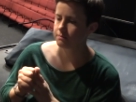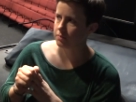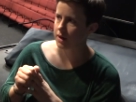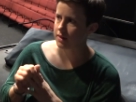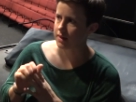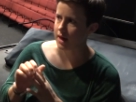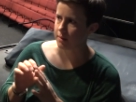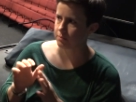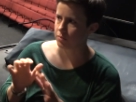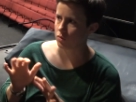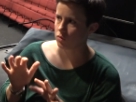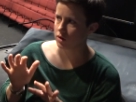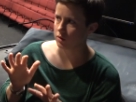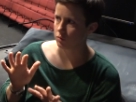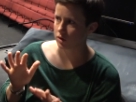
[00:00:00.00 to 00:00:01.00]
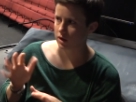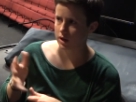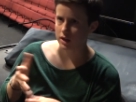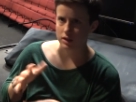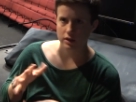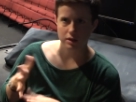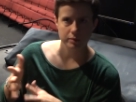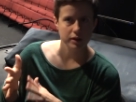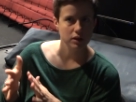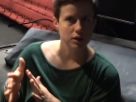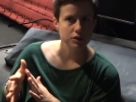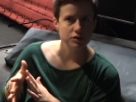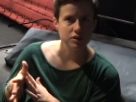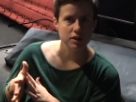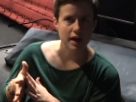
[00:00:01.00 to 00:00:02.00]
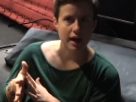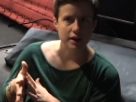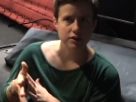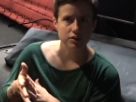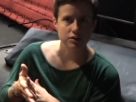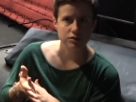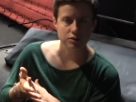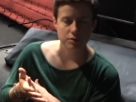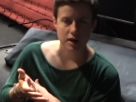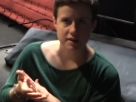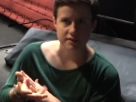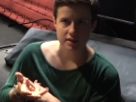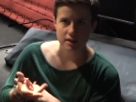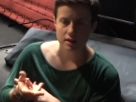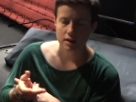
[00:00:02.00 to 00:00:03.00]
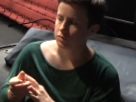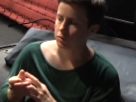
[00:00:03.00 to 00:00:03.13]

By that point, we're getting a little bit close to the actors arriving.